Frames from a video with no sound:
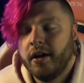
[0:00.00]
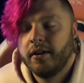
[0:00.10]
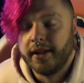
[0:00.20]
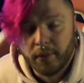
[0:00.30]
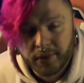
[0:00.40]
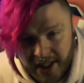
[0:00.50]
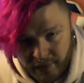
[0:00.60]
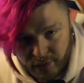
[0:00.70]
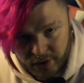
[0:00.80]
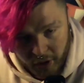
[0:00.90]
They will save
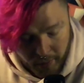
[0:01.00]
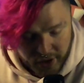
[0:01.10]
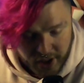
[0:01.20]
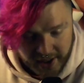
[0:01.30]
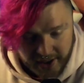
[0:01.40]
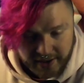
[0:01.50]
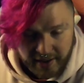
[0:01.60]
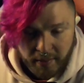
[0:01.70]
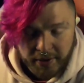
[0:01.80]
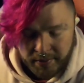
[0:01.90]
you so much editing
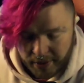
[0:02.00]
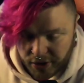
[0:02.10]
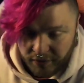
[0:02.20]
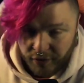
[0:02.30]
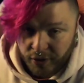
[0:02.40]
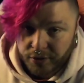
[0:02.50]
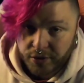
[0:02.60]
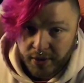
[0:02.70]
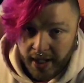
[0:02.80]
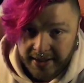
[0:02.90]
time, especially for those who
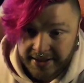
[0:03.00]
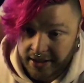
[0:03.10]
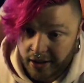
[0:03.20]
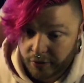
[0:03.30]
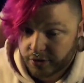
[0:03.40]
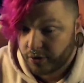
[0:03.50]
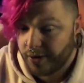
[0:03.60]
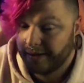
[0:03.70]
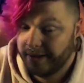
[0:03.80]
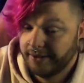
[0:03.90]
can't see colors
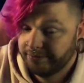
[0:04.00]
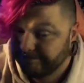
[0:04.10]
correctly.